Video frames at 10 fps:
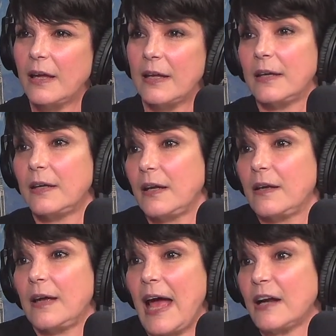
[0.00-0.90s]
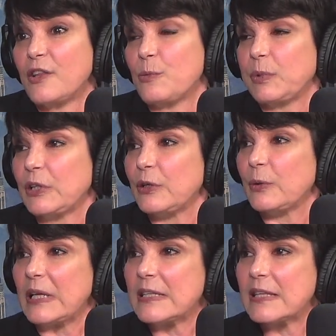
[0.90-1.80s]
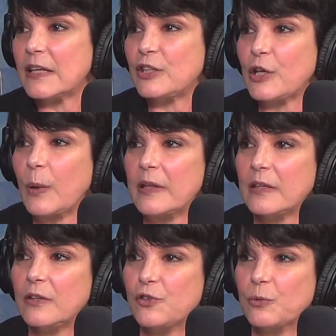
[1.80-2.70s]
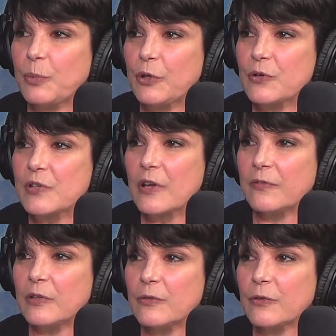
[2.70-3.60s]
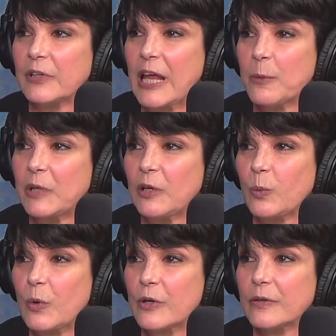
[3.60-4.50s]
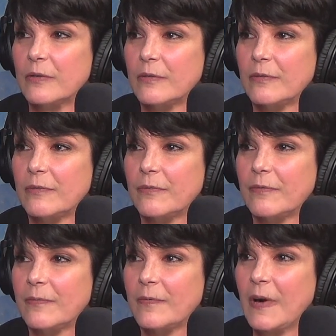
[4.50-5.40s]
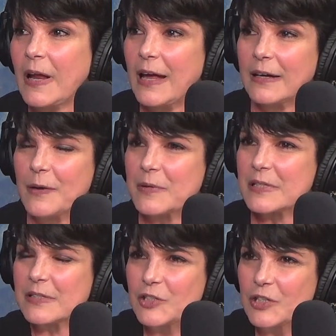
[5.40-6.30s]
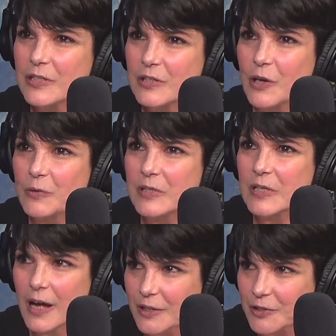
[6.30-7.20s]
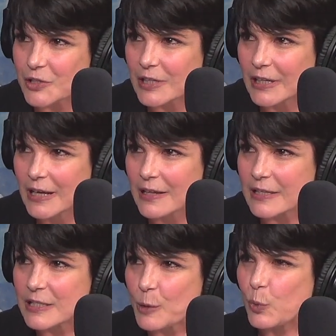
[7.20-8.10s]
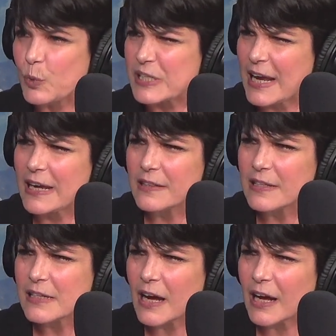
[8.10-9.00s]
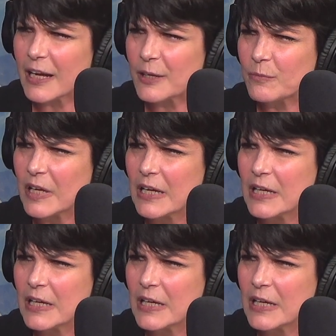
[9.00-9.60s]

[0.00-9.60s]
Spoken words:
And out of the blue and said, you know, I think you should put yourself in for an Emmy Award. And I was just so touched that someone would take the time